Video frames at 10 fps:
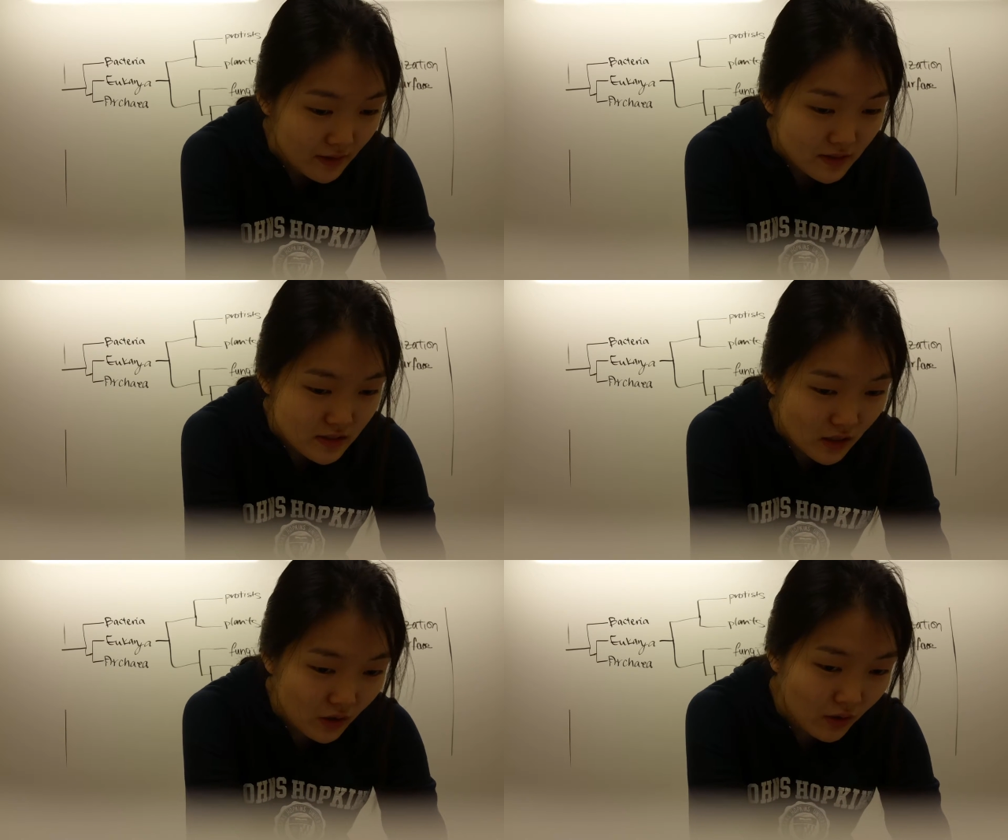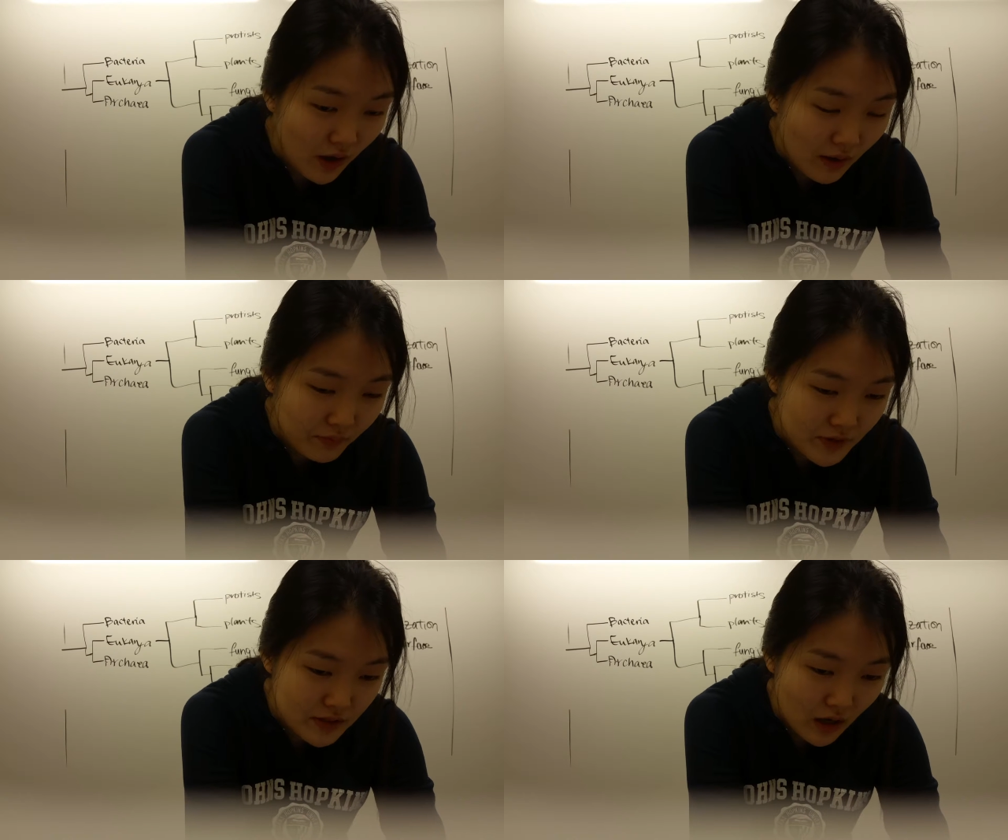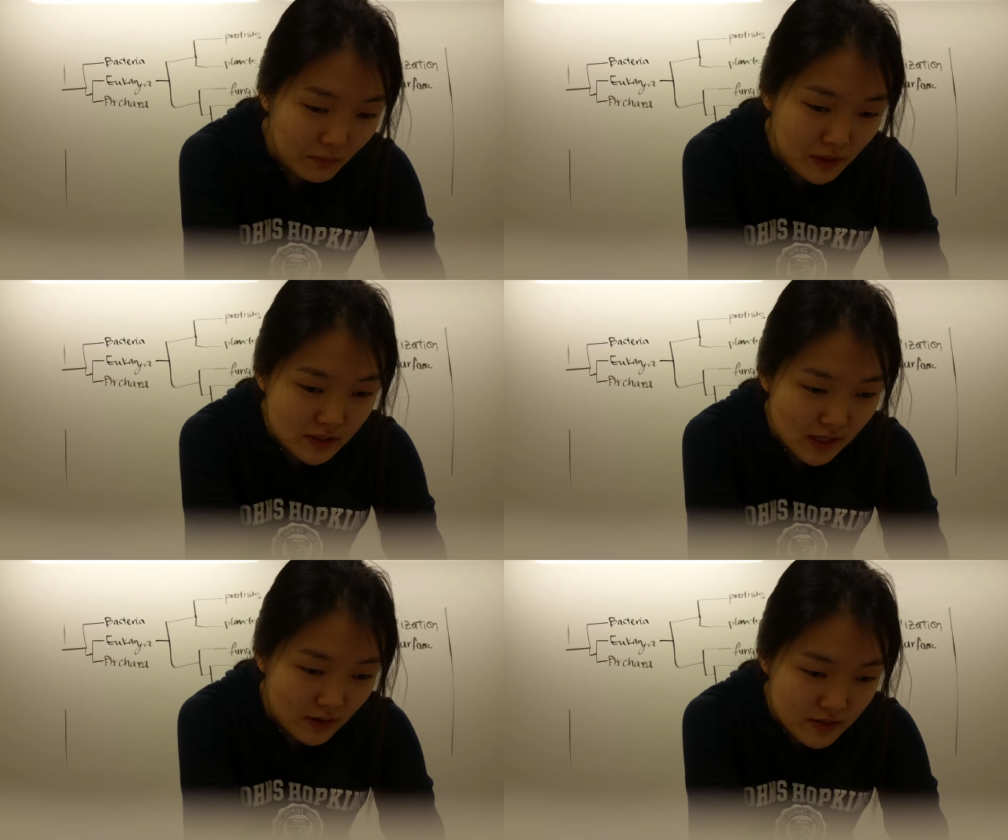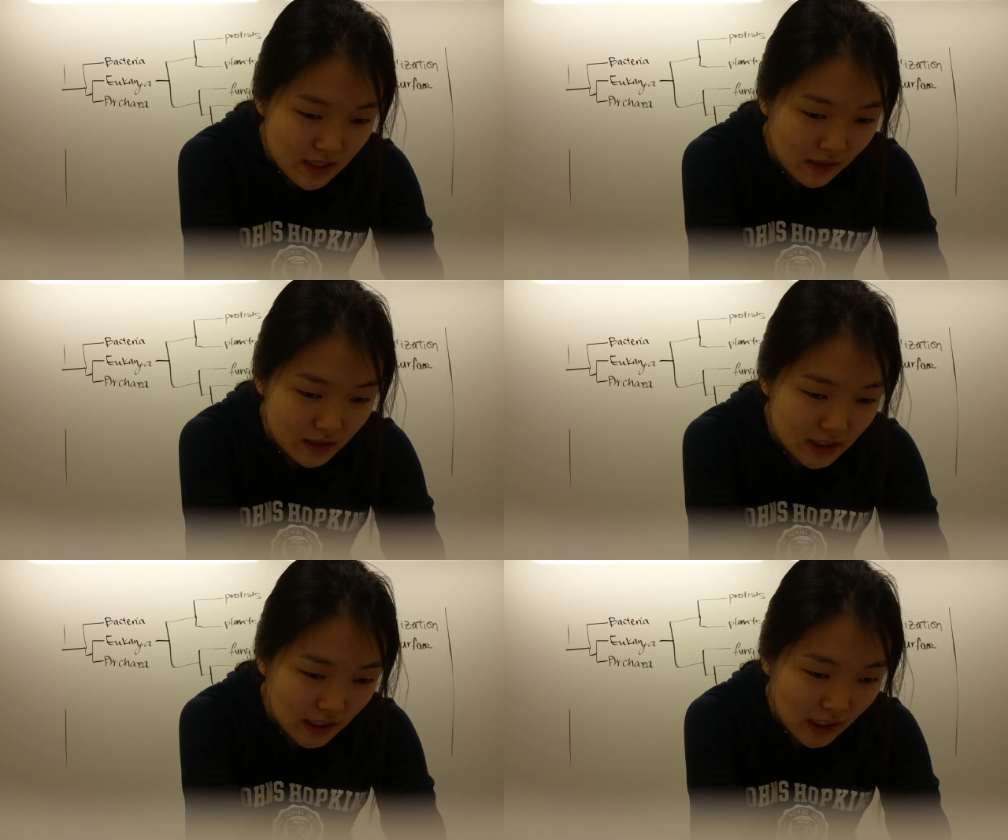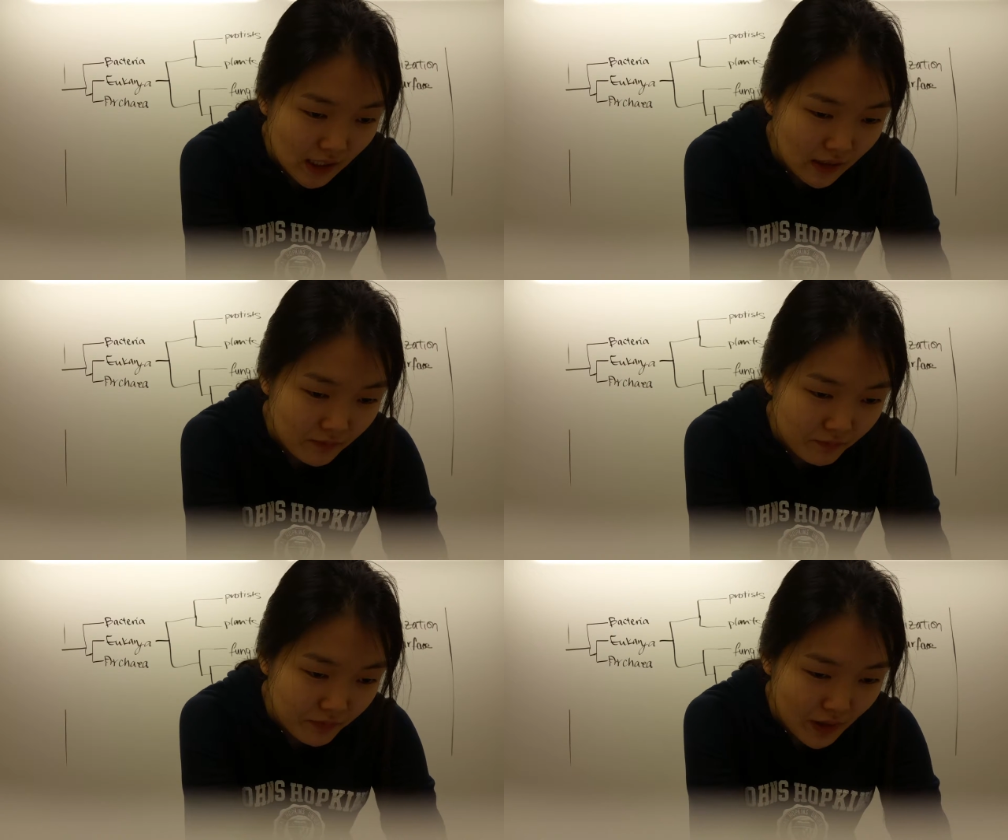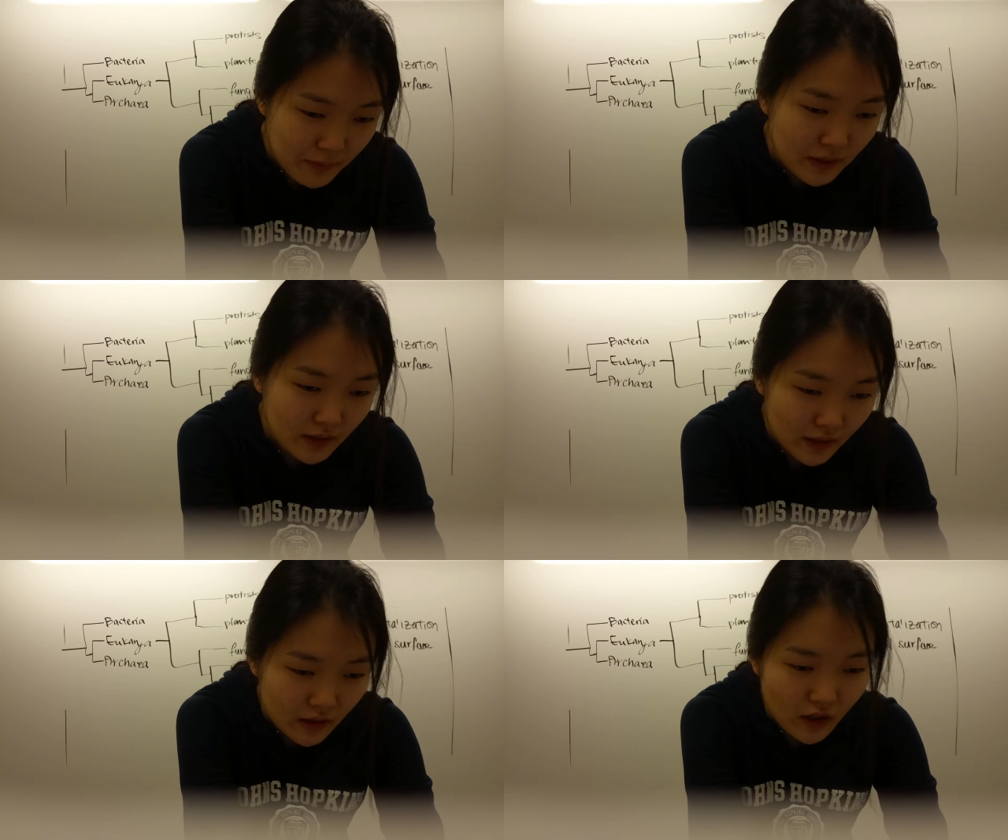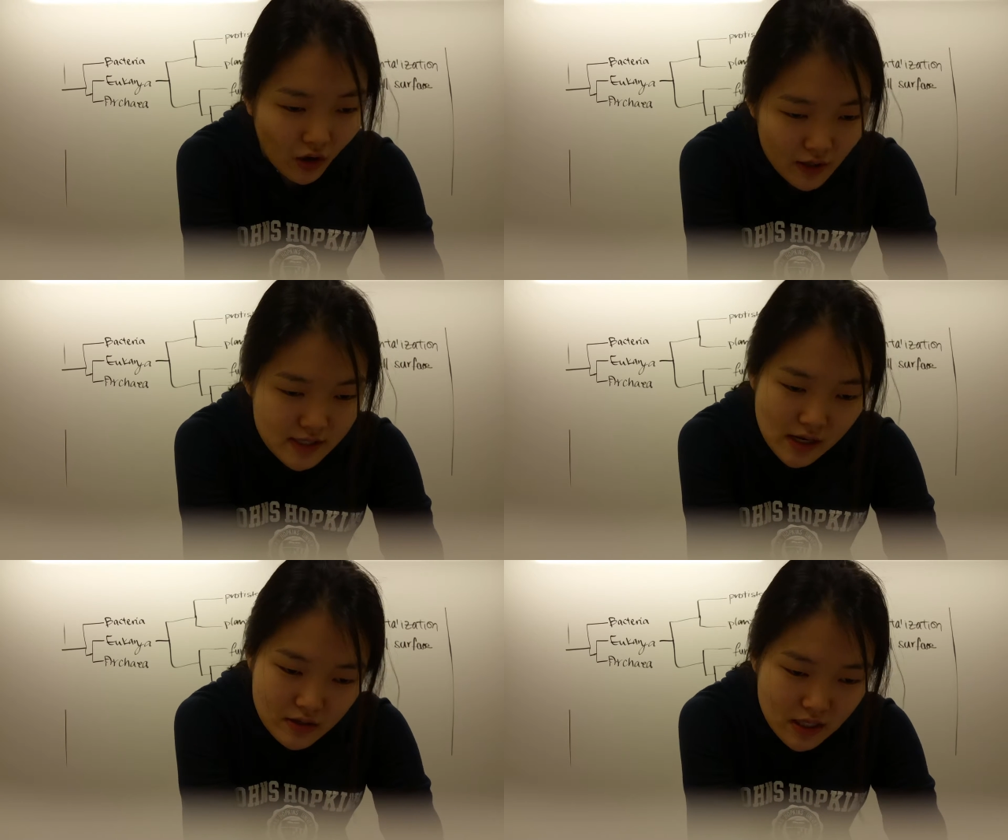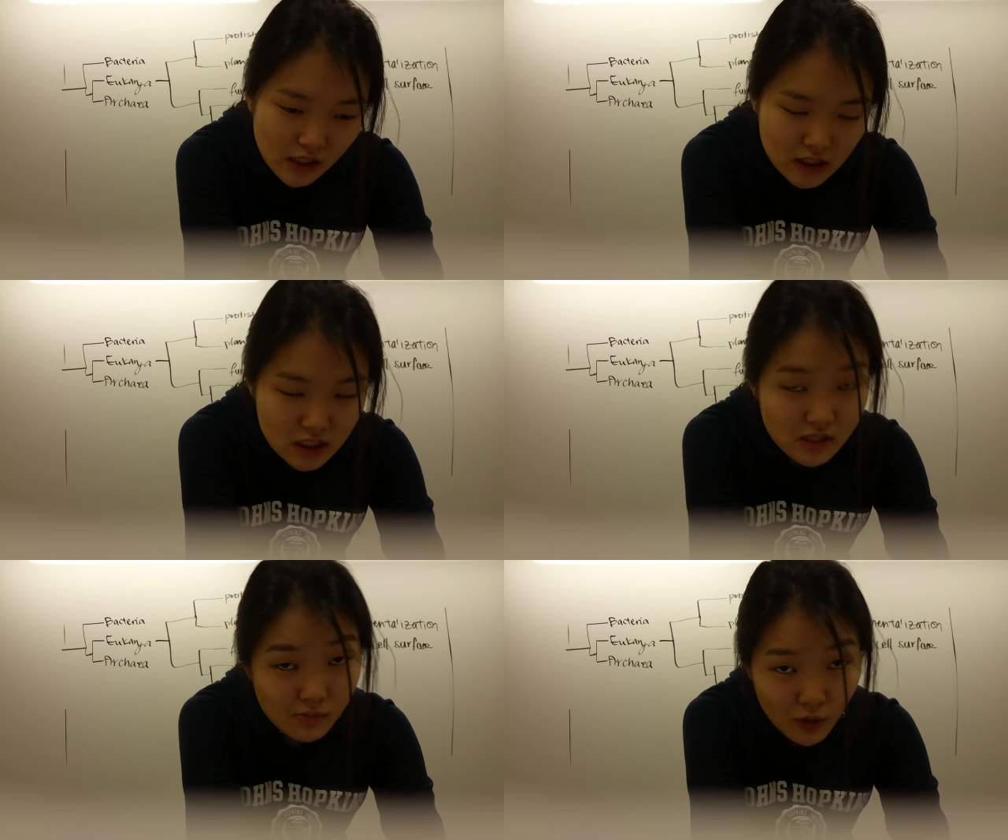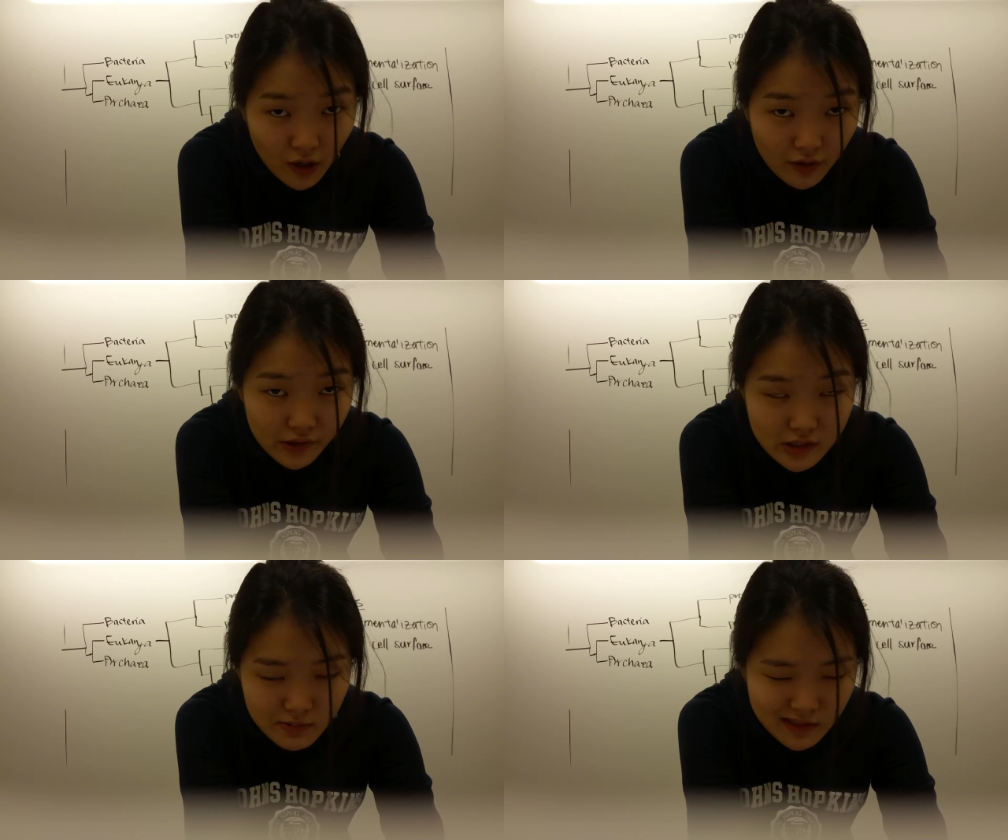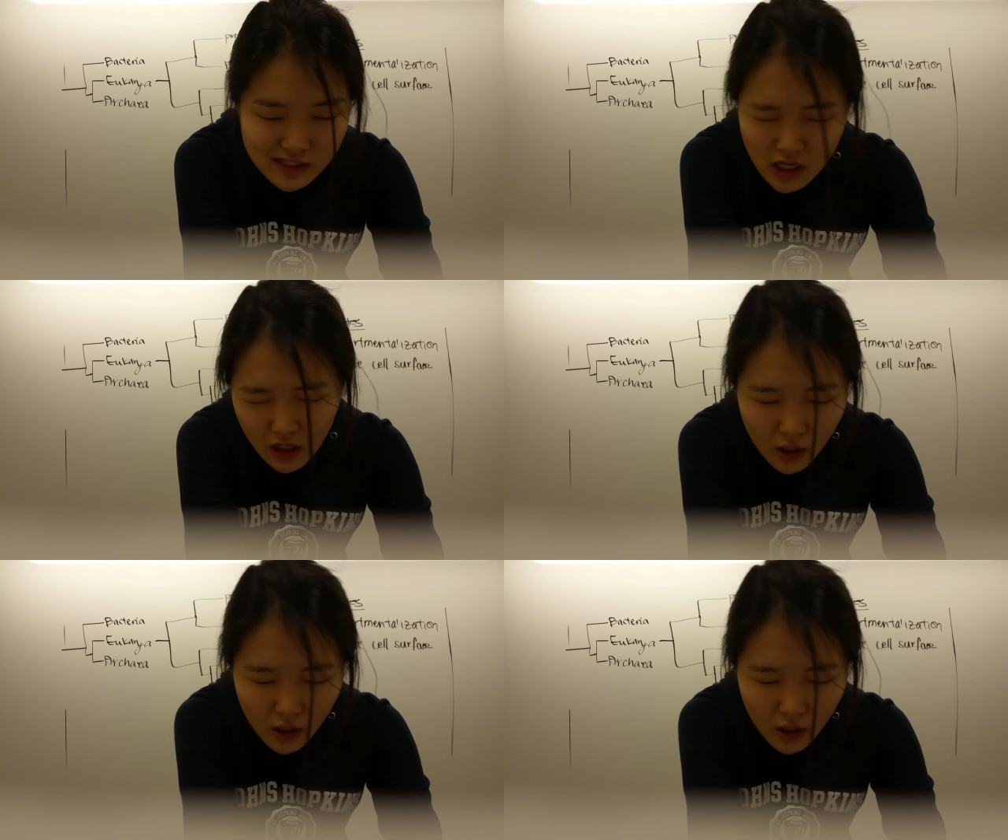So the complex cytoskeleton, I mean, like there are cytoskeletons in prokaryotes, but it's not